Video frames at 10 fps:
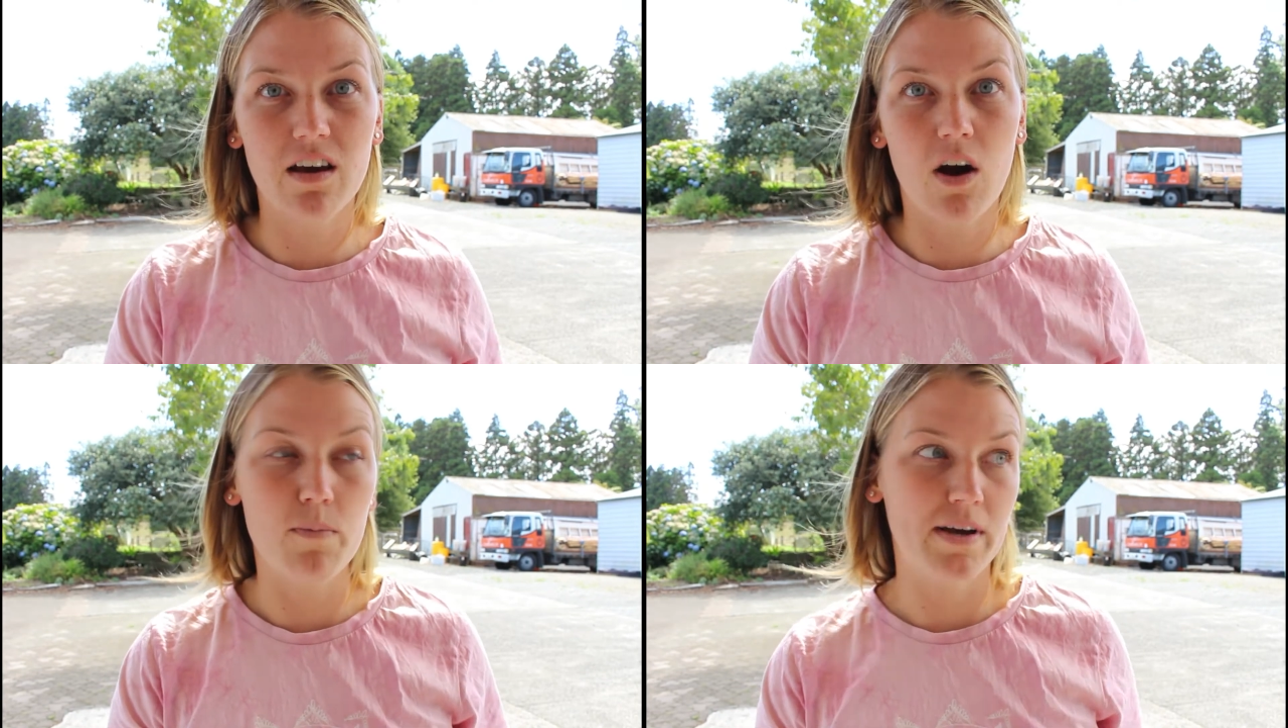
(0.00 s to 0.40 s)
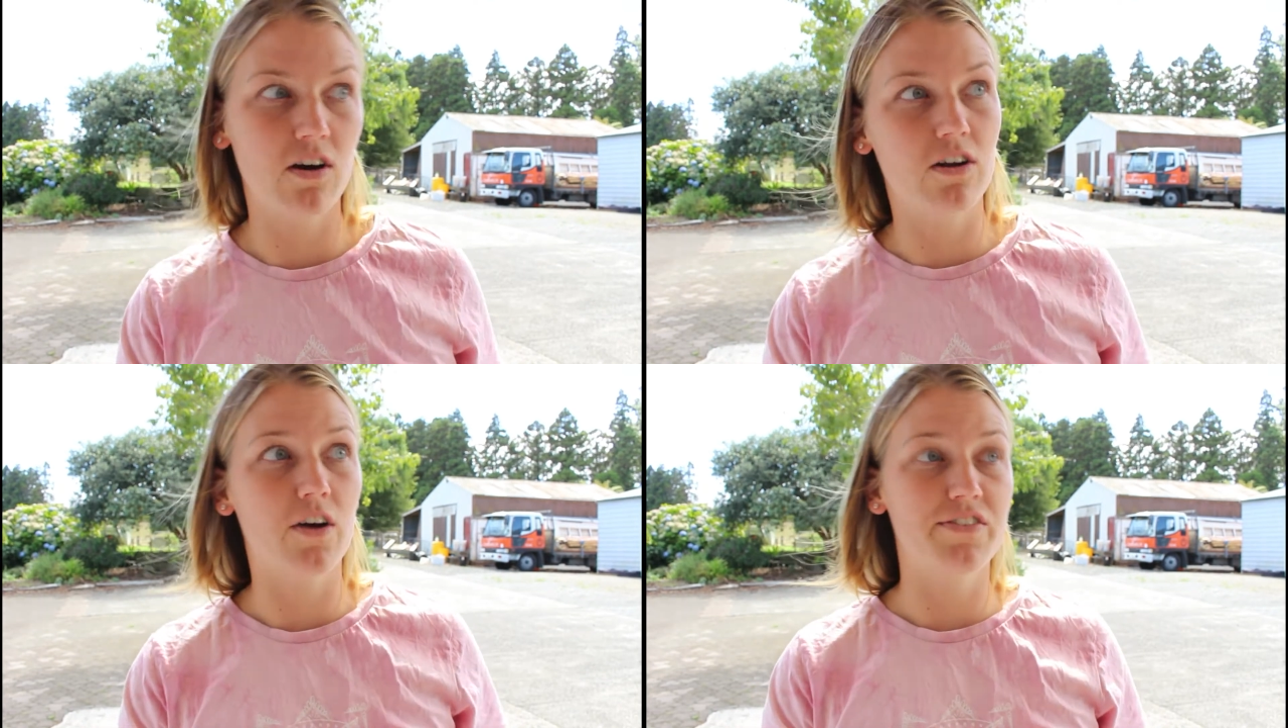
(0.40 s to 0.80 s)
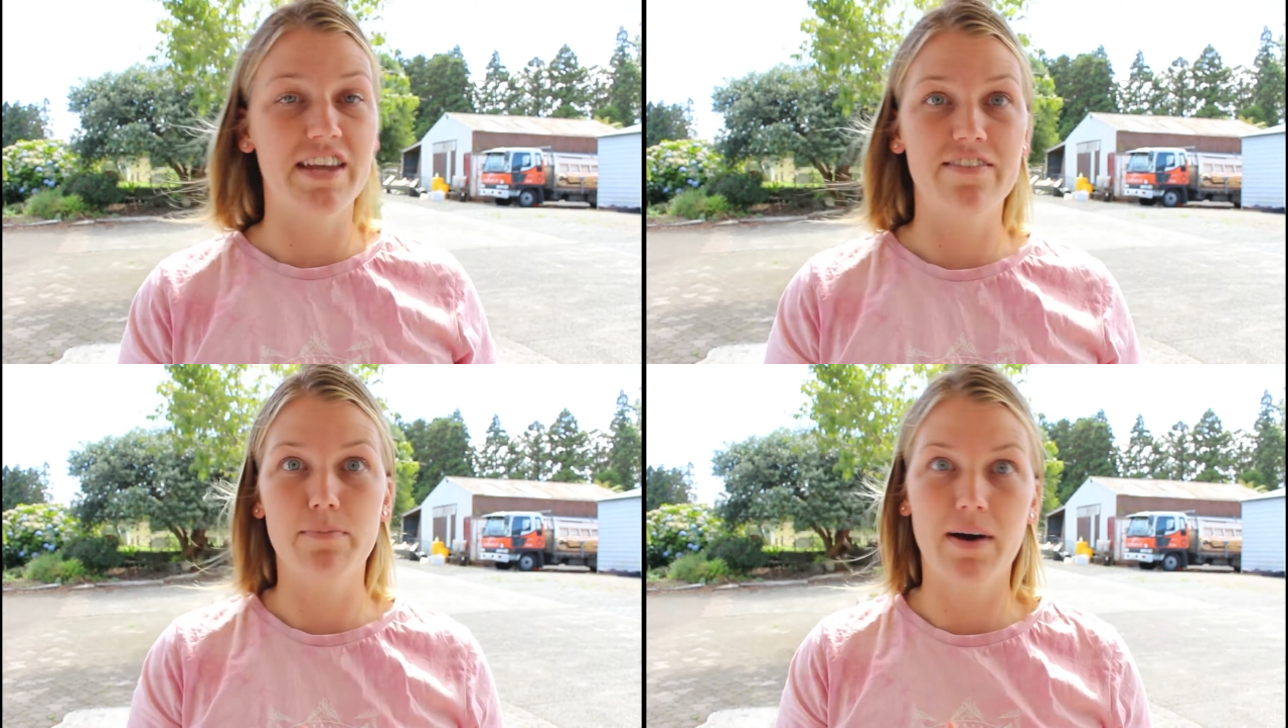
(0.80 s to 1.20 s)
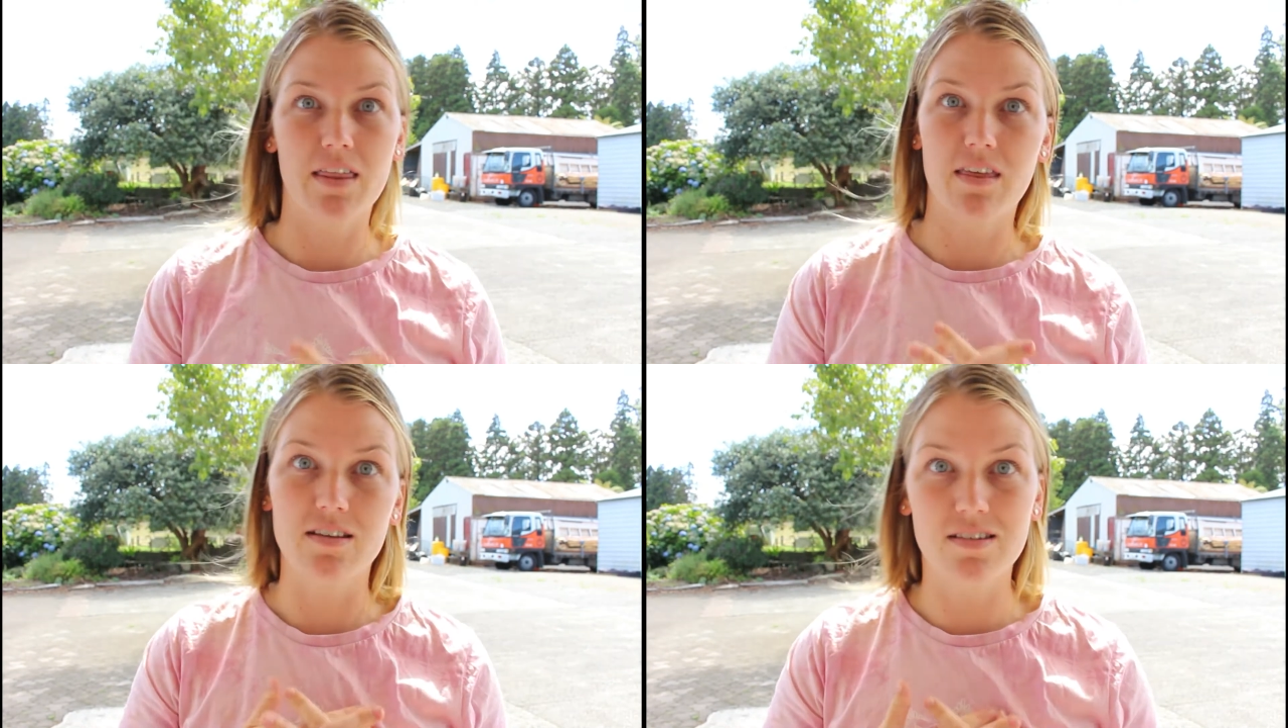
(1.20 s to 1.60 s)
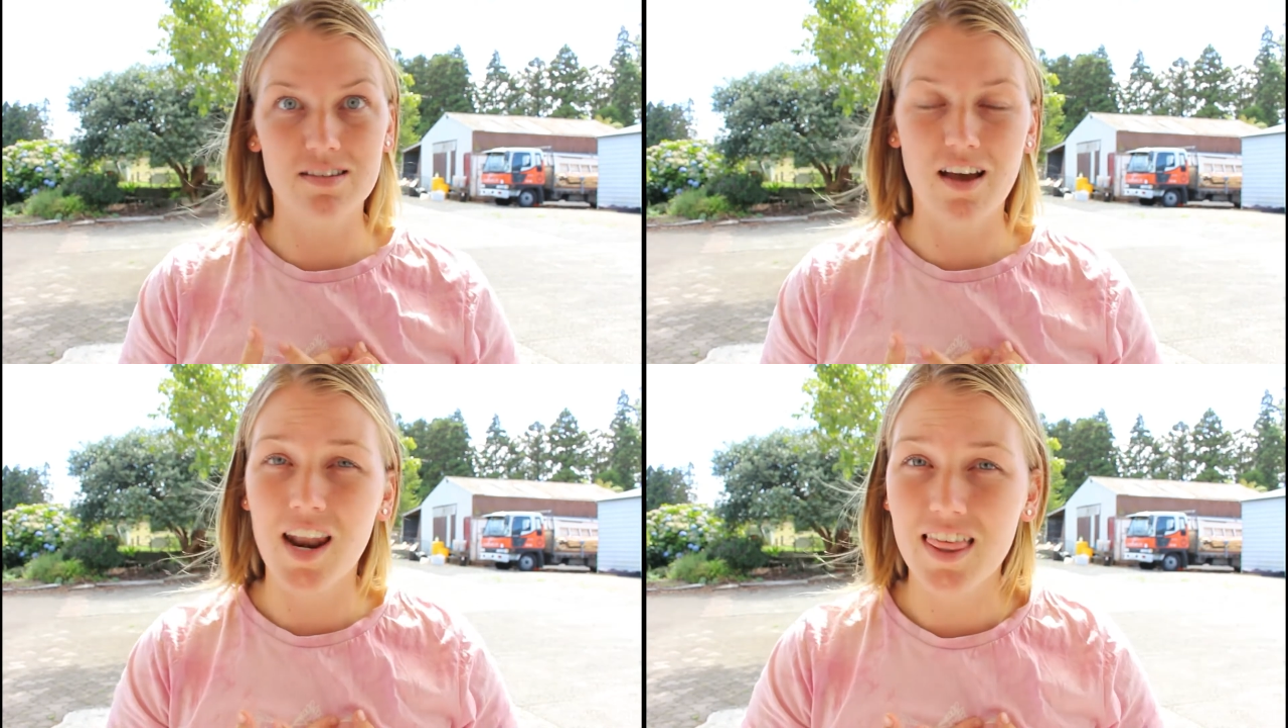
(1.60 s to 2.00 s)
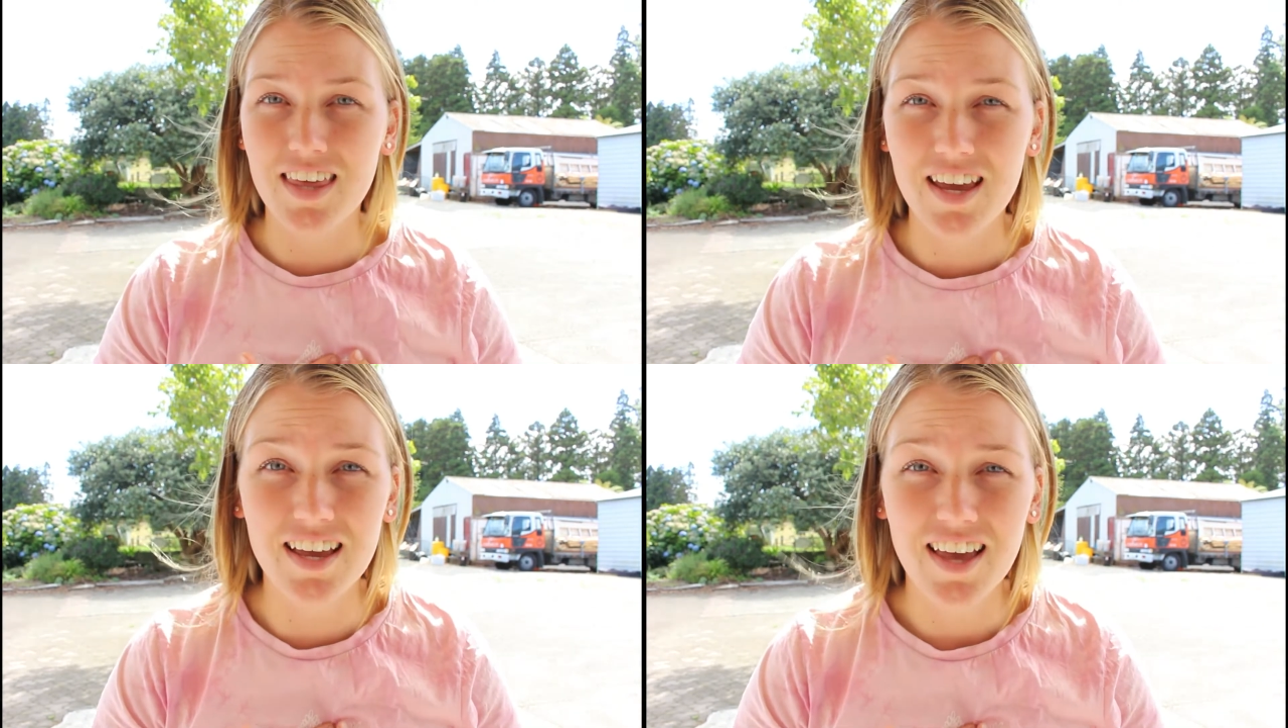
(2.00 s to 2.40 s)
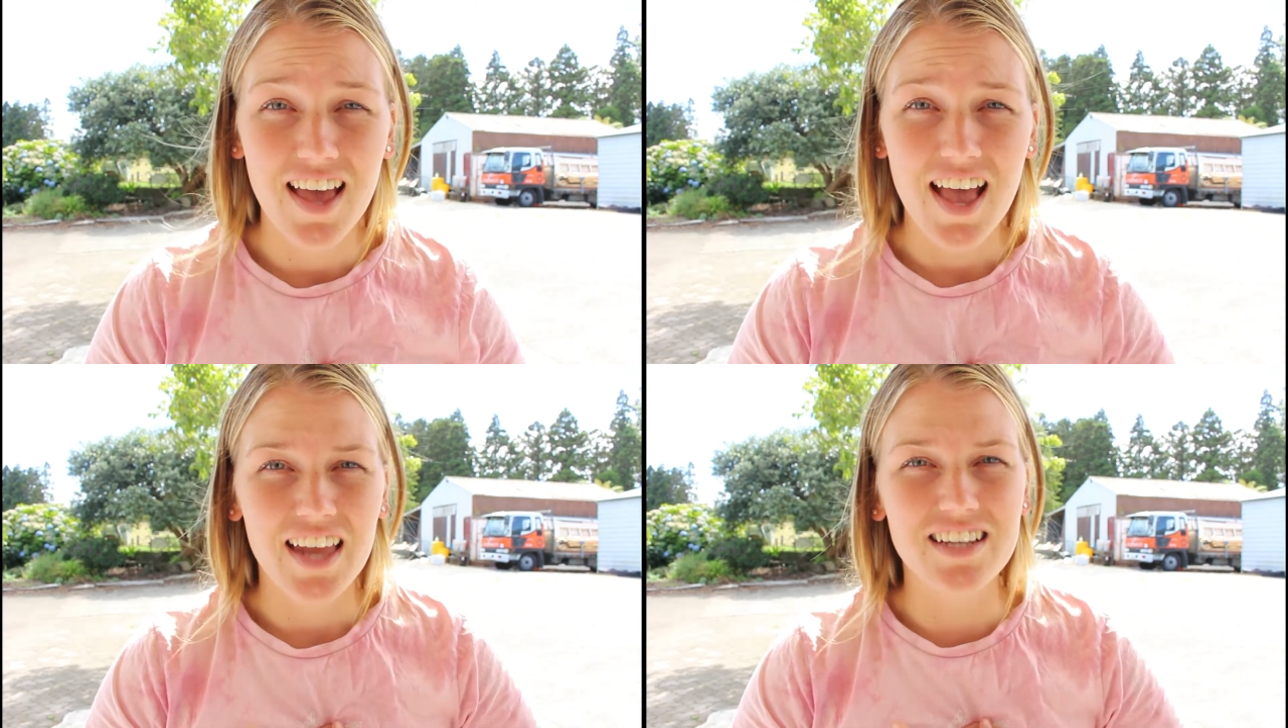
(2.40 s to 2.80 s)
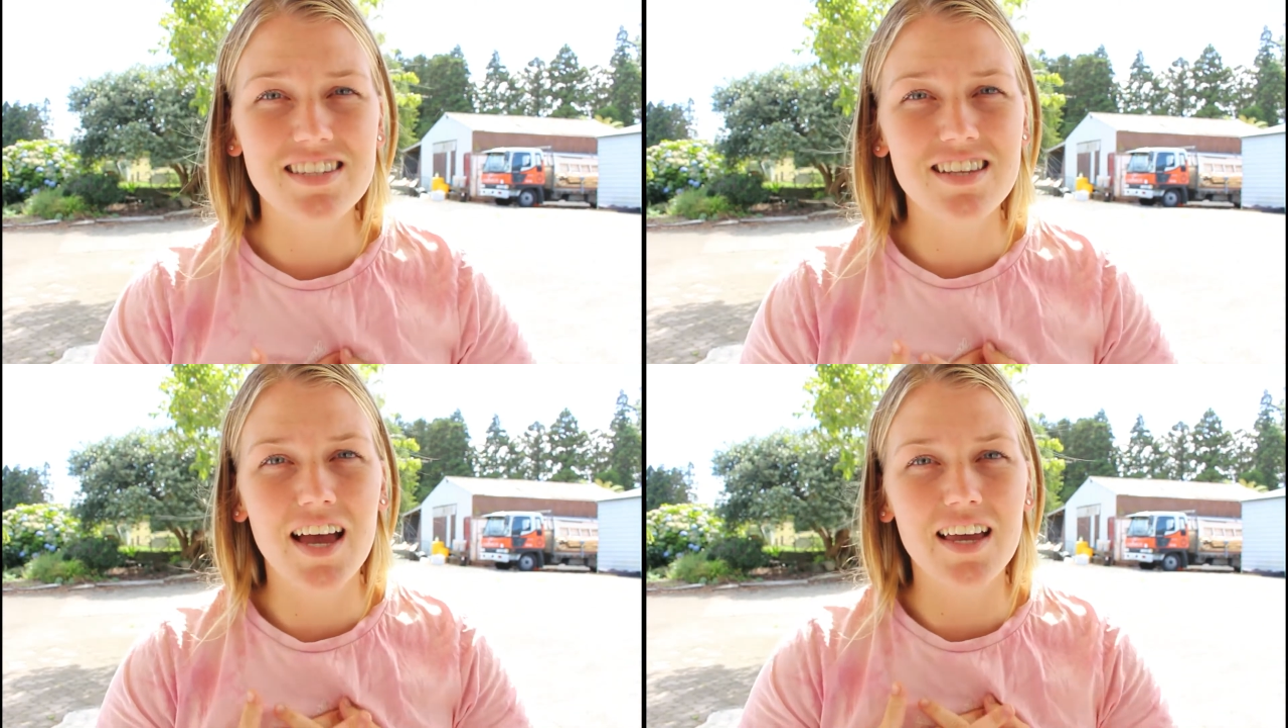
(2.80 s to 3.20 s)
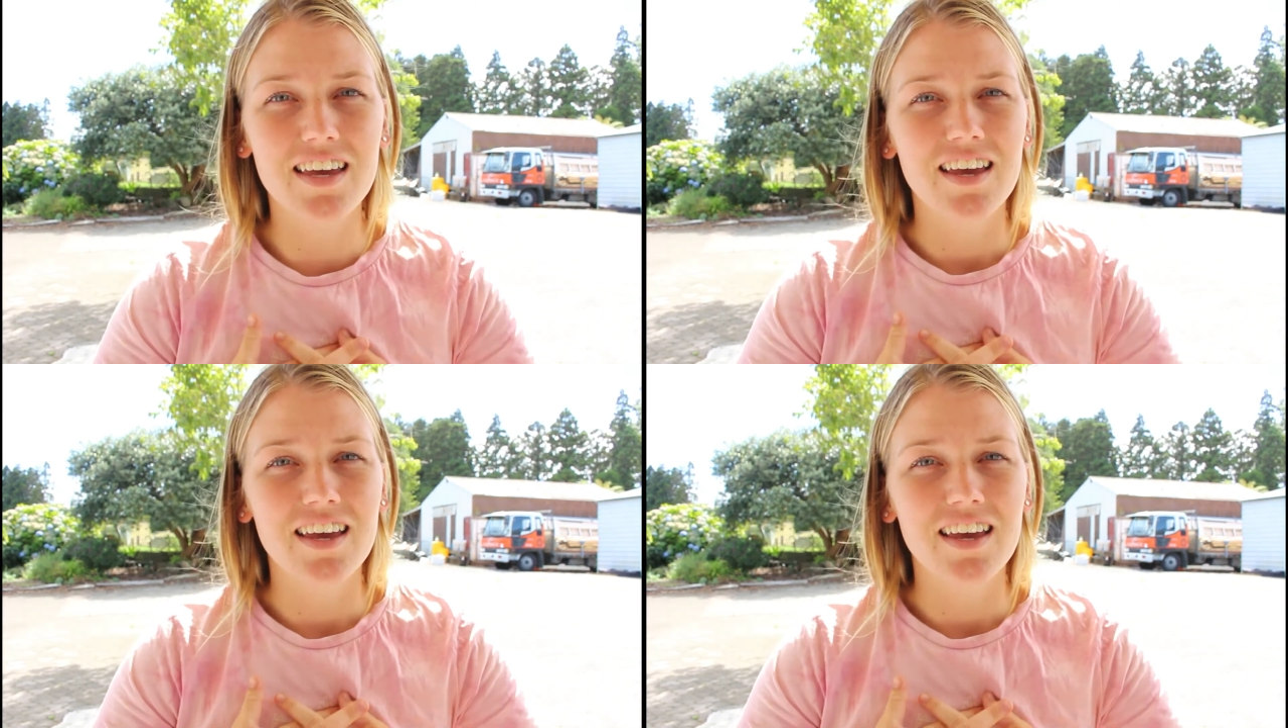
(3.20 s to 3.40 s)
oh my god, I'd never buy this kind of thing. And it's like,